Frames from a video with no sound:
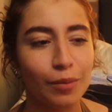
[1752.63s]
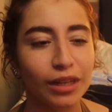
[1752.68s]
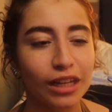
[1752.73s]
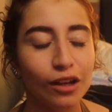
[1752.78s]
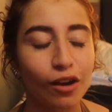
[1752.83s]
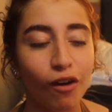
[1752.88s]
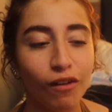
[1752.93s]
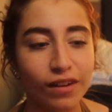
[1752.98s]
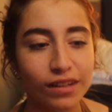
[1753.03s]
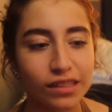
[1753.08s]
And, like,
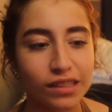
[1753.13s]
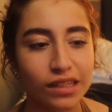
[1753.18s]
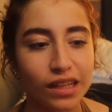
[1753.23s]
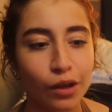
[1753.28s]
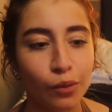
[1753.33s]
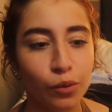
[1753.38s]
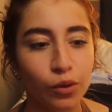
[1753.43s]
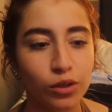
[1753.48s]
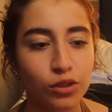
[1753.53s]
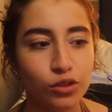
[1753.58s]
honestly,
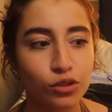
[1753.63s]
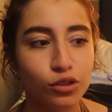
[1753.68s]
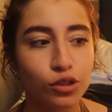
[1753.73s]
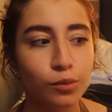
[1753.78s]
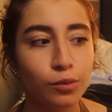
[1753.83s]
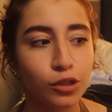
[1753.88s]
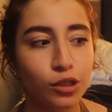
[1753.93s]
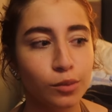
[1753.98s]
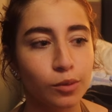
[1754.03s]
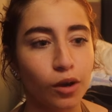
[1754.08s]
they worked
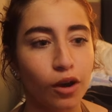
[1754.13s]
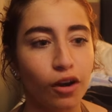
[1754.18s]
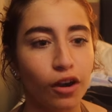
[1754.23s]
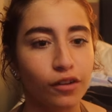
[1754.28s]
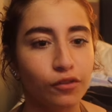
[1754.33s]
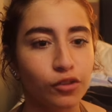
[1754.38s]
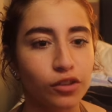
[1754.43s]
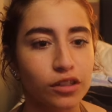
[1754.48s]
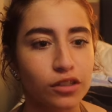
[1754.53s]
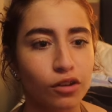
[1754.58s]
super, super
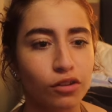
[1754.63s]
hard for this